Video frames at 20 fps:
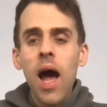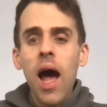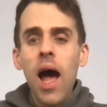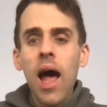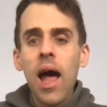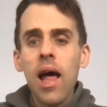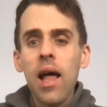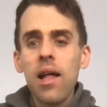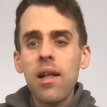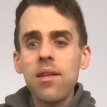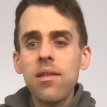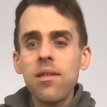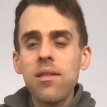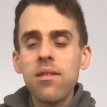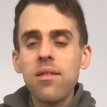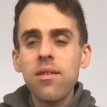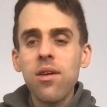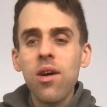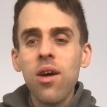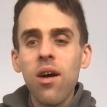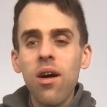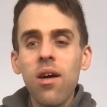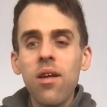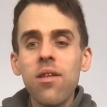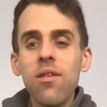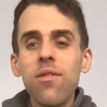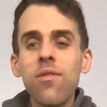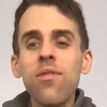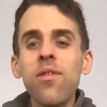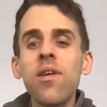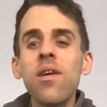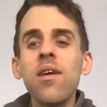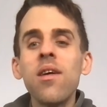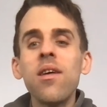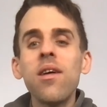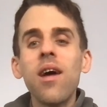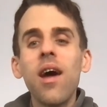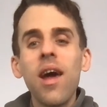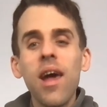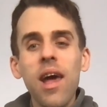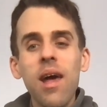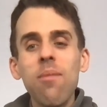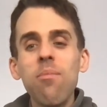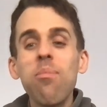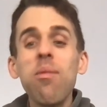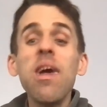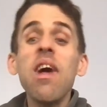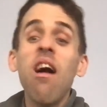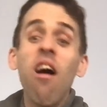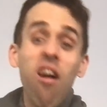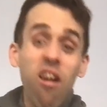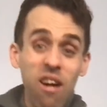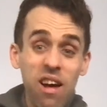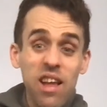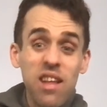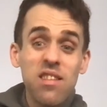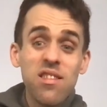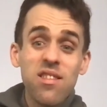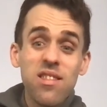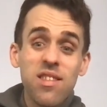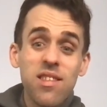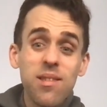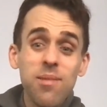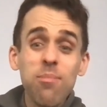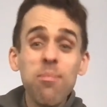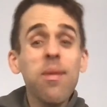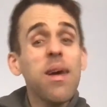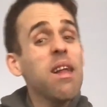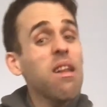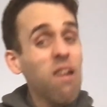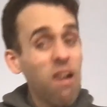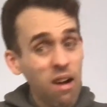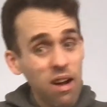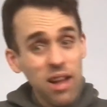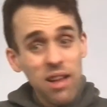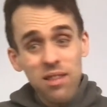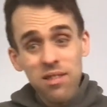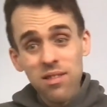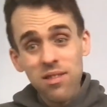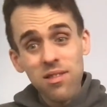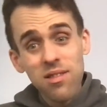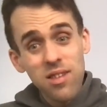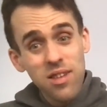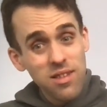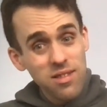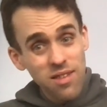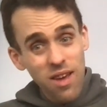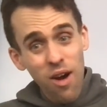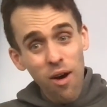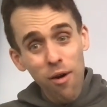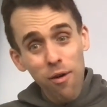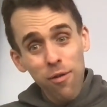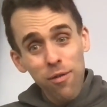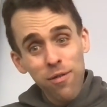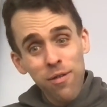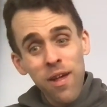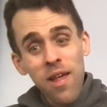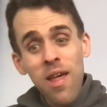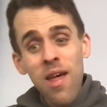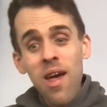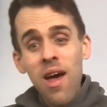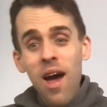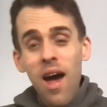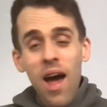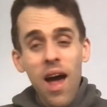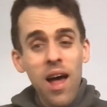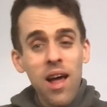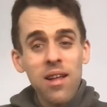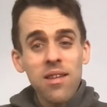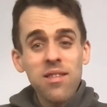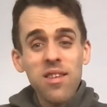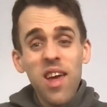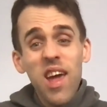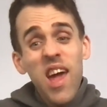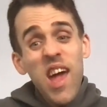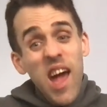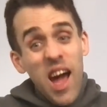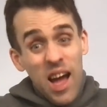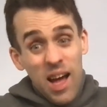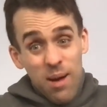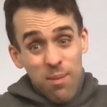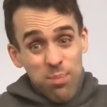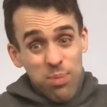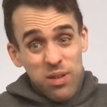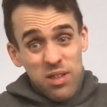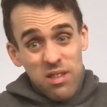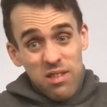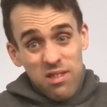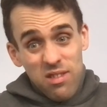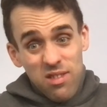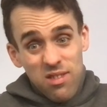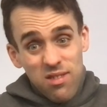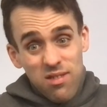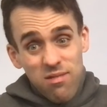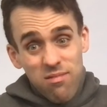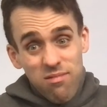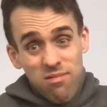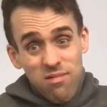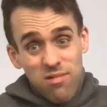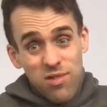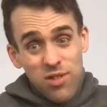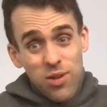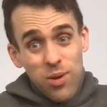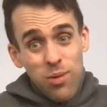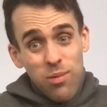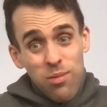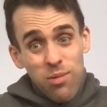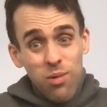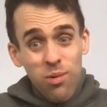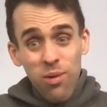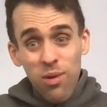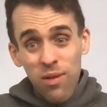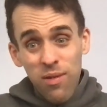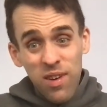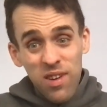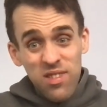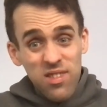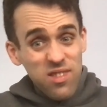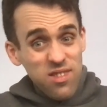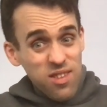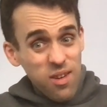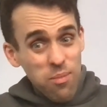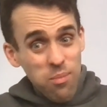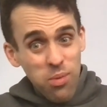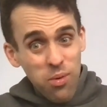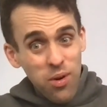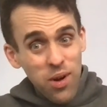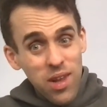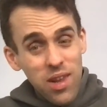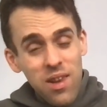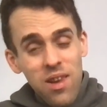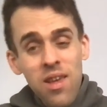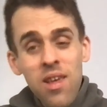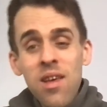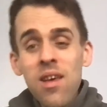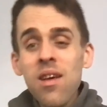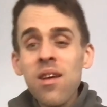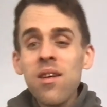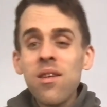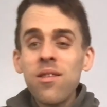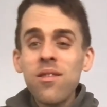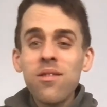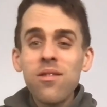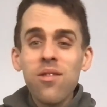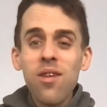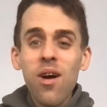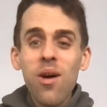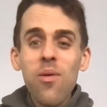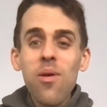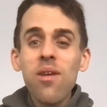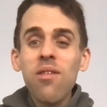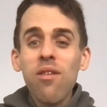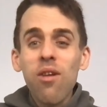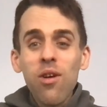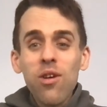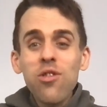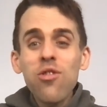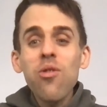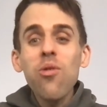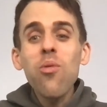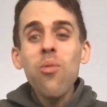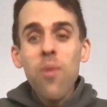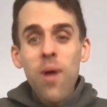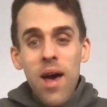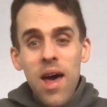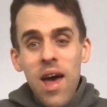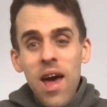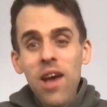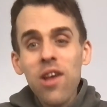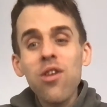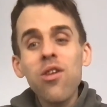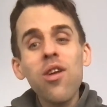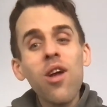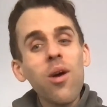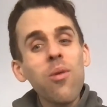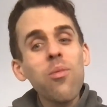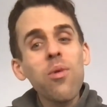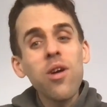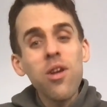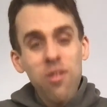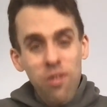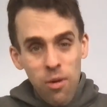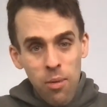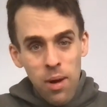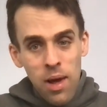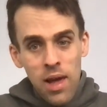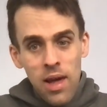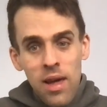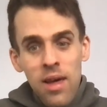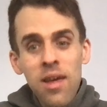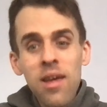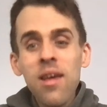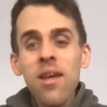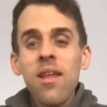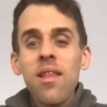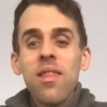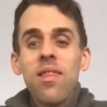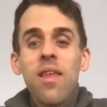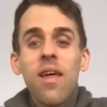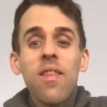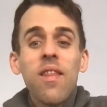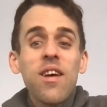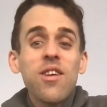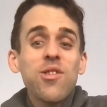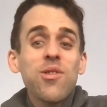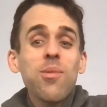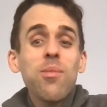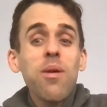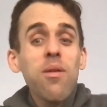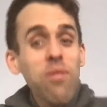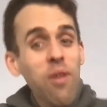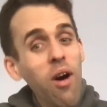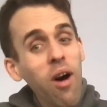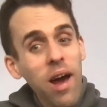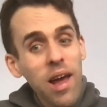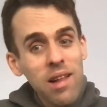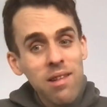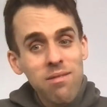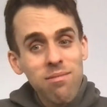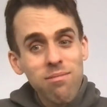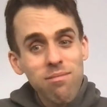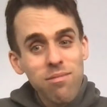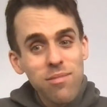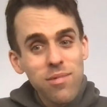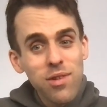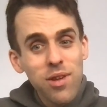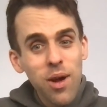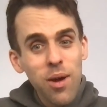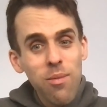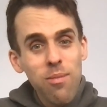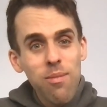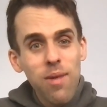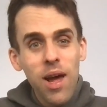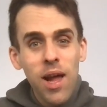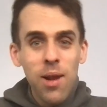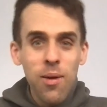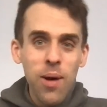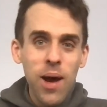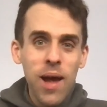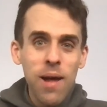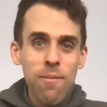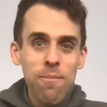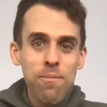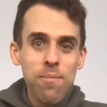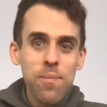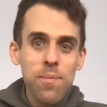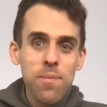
and to kind of, again, be kind, be nice to yourself. And it happens to all of us at some point. So as long as you're aware and you know what you're doing, then that should be fine. So anyway,